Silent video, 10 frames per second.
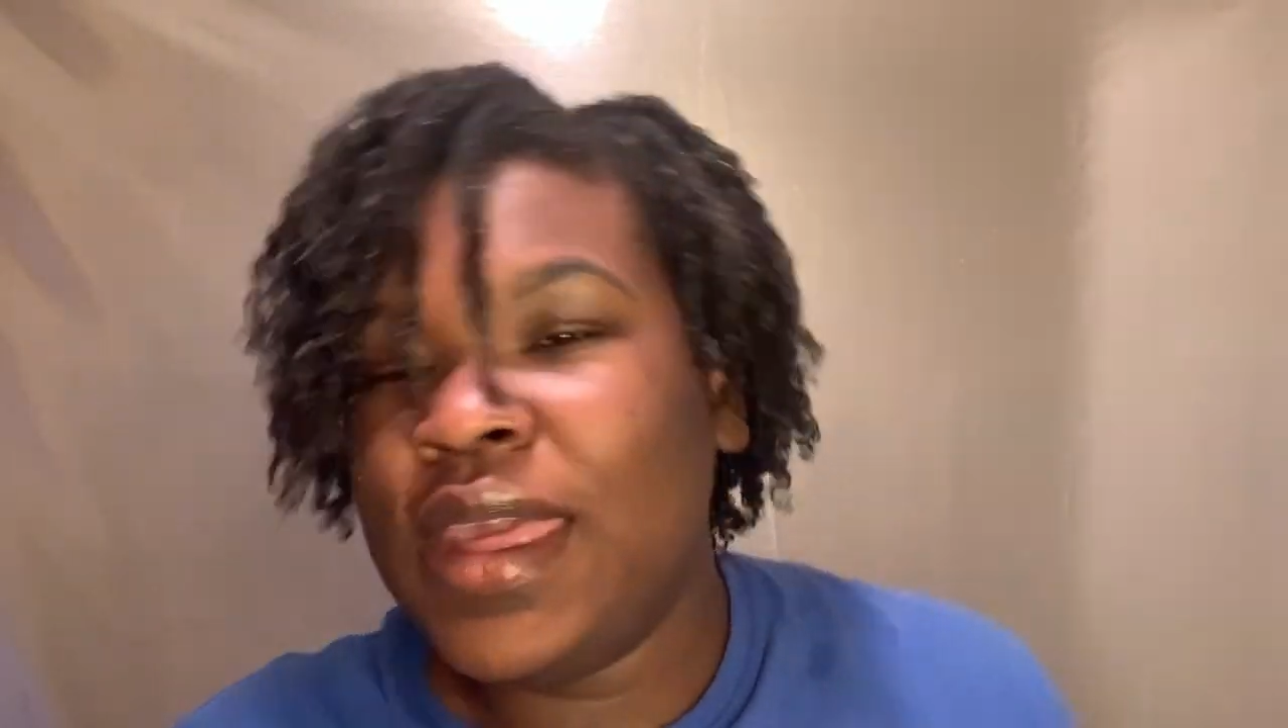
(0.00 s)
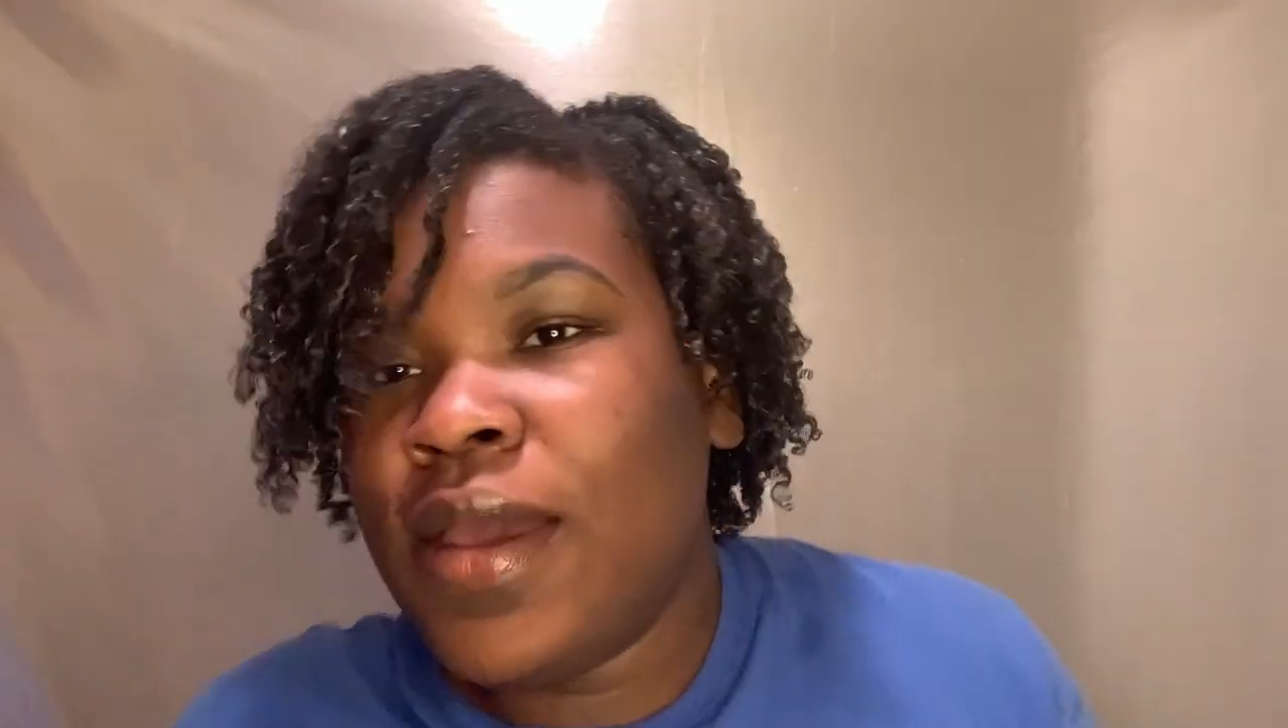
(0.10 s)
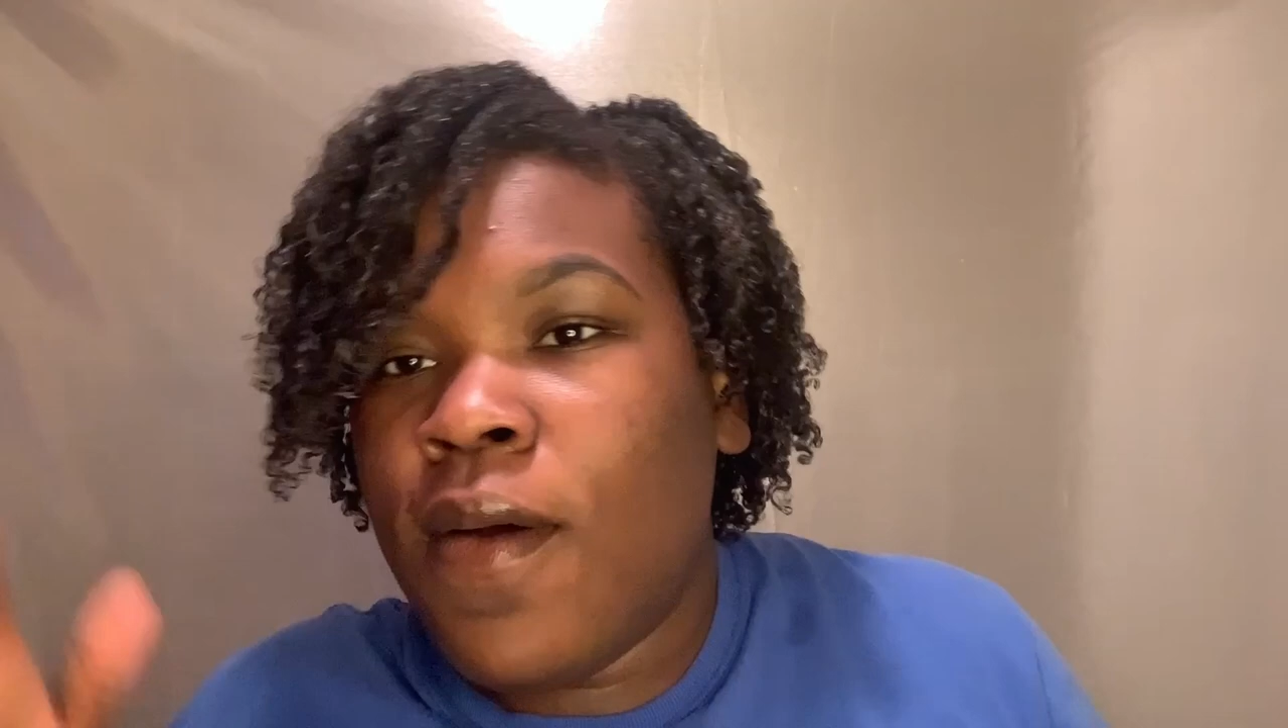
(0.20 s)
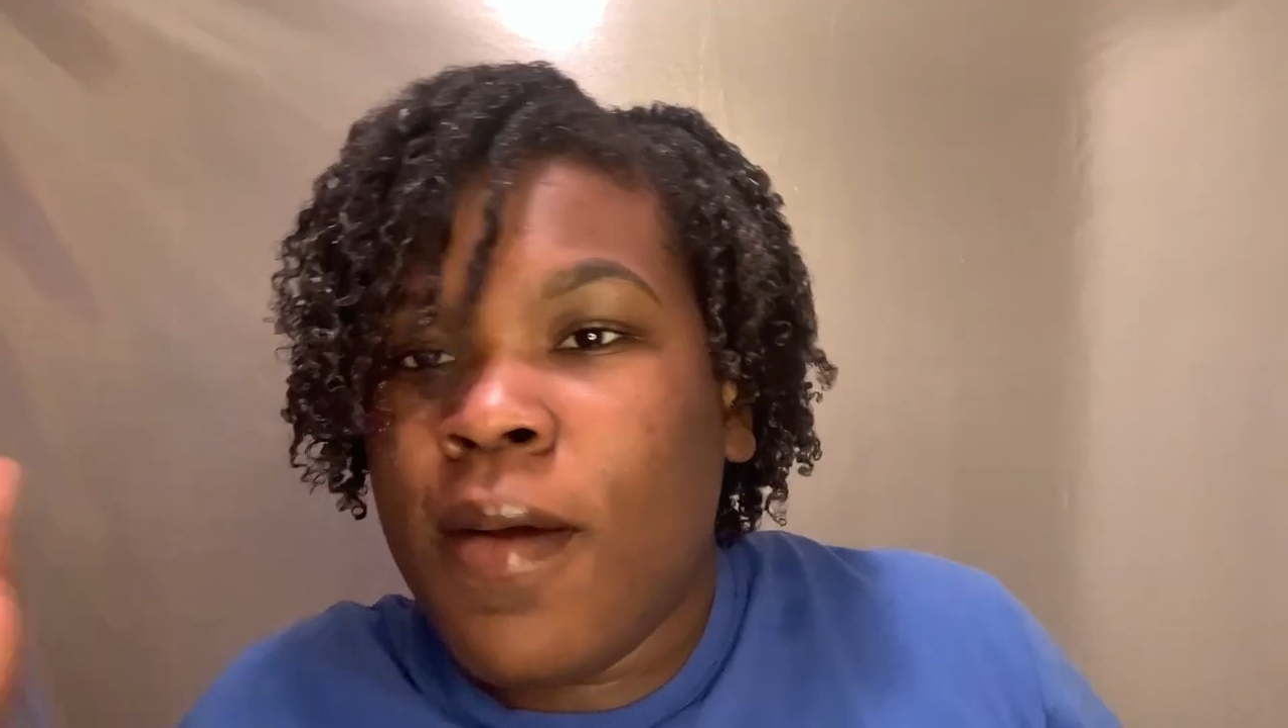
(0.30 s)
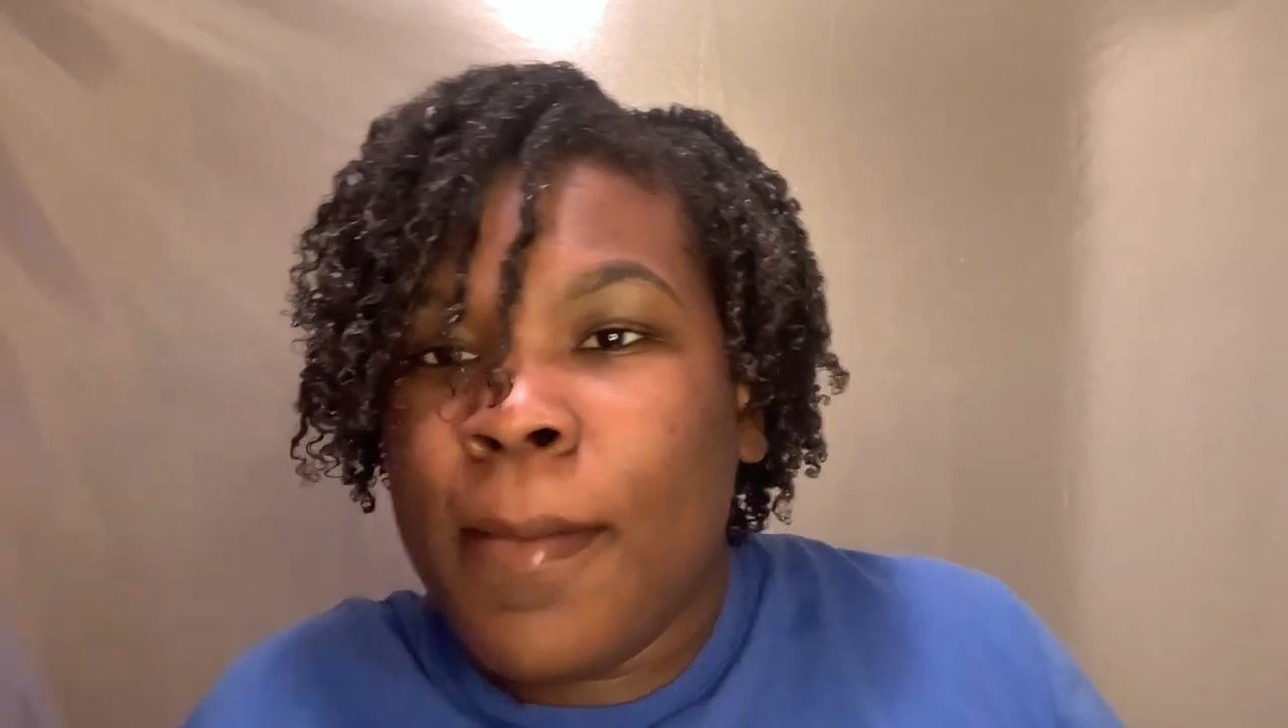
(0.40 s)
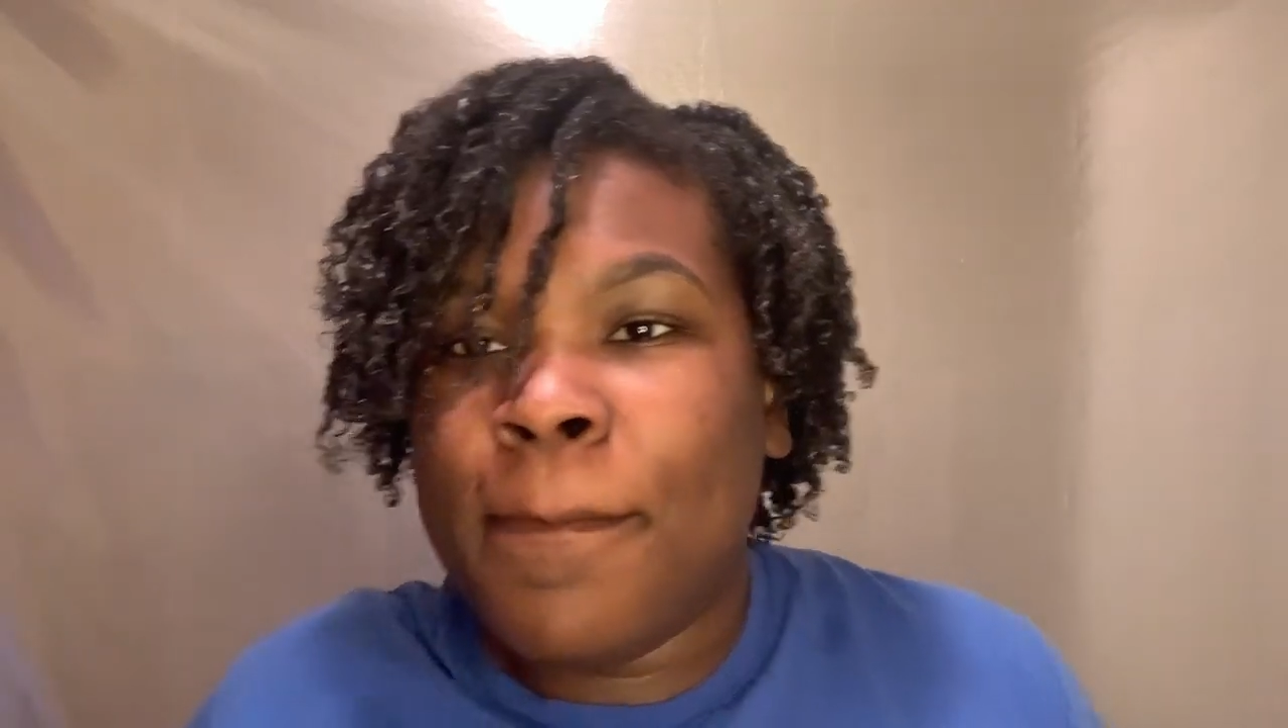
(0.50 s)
we are